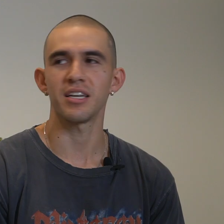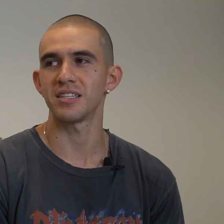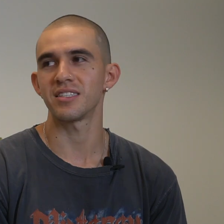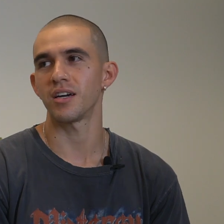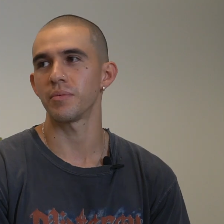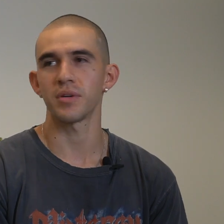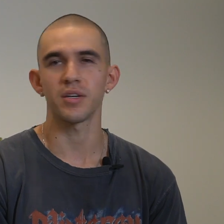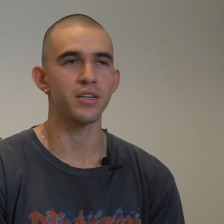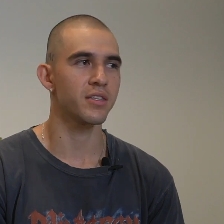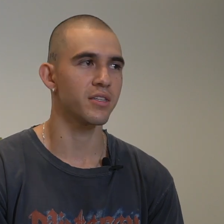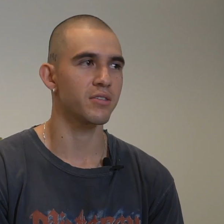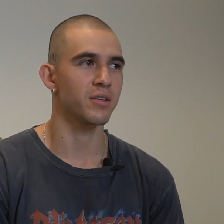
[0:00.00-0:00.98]
they didn't tell me
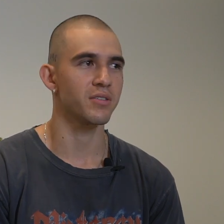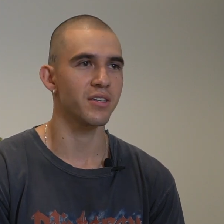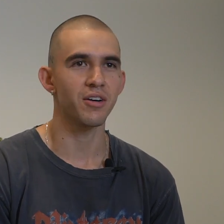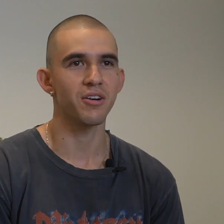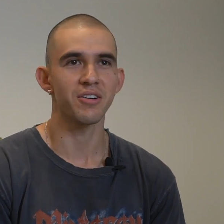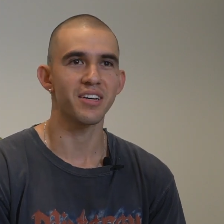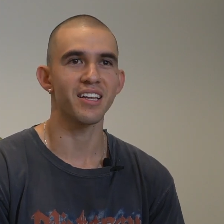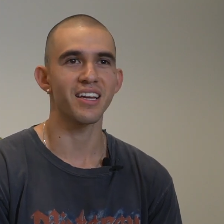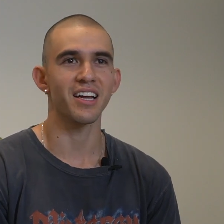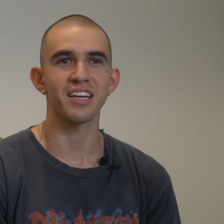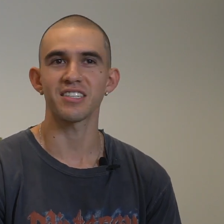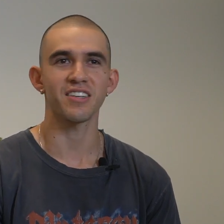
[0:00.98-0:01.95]
anything. So I was like, oh, okay,
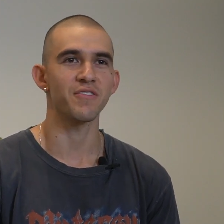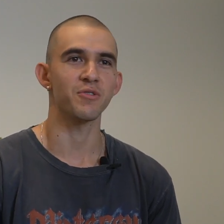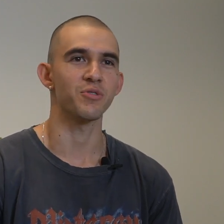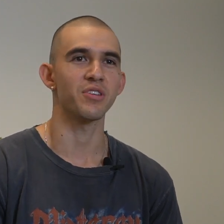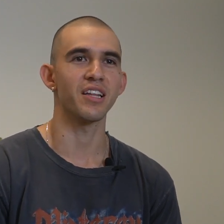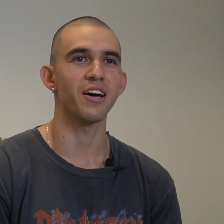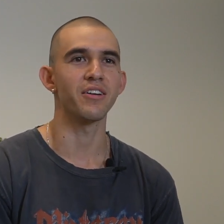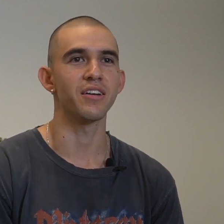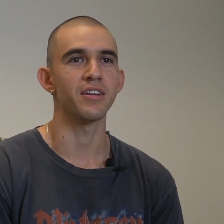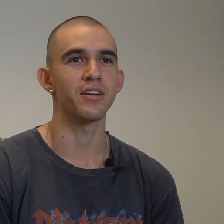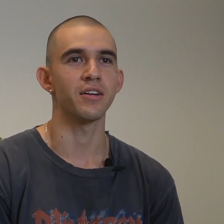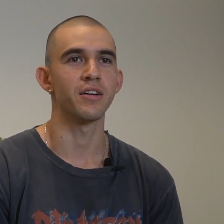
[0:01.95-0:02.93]
like I guess everyone's allowed
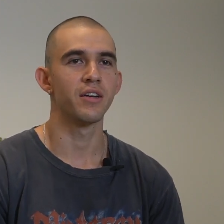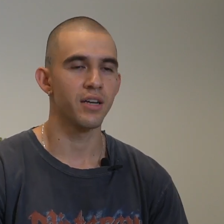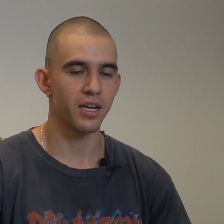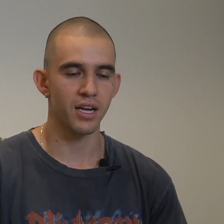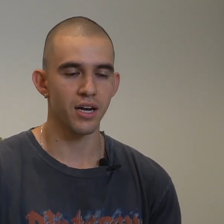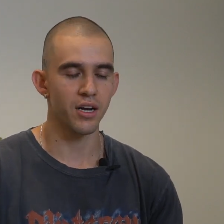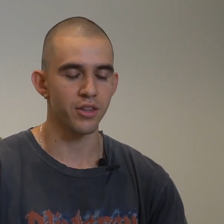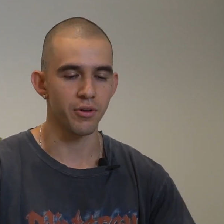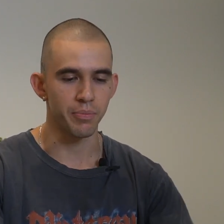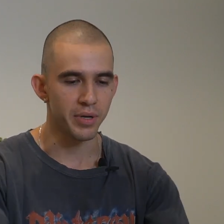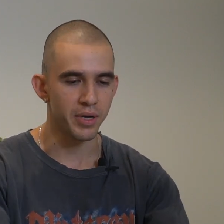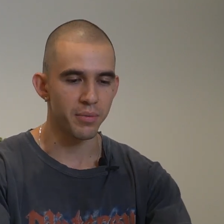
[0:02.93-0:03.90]
in here. And I got
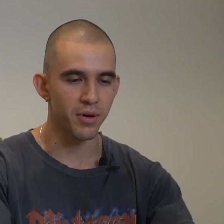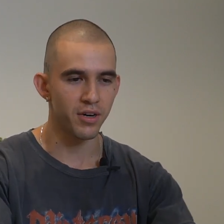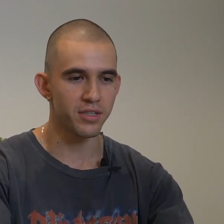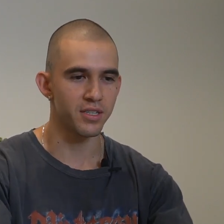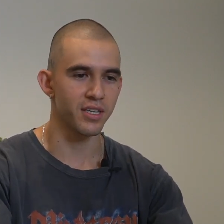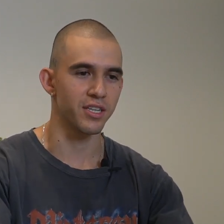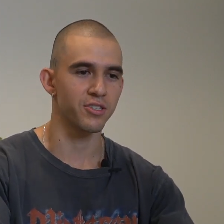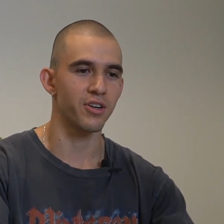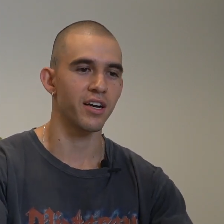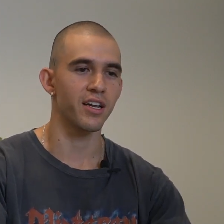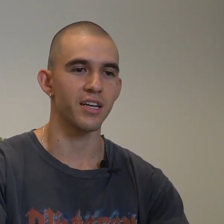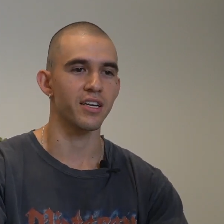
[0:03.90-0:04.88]
under P bars and I
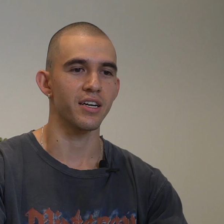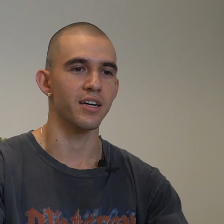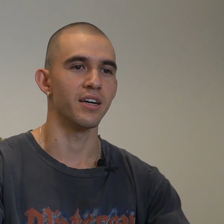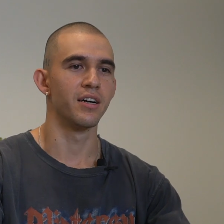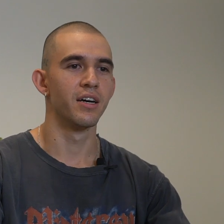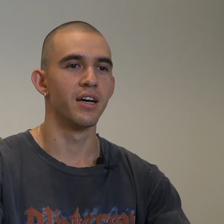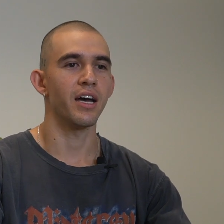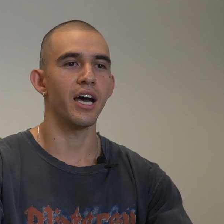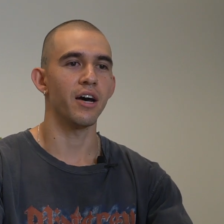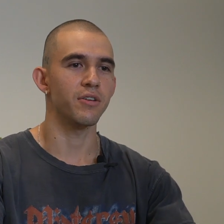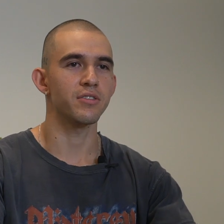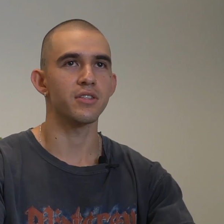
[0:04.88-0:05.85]
tried like a owl